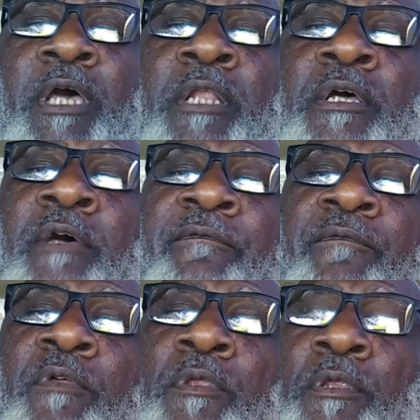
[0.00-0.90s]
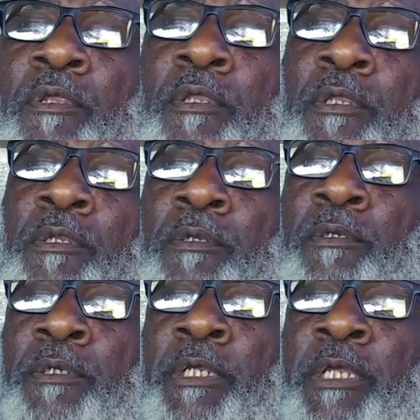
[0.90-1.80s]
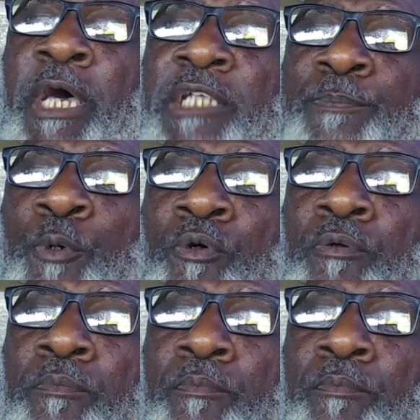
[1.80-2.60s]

out of the Gospel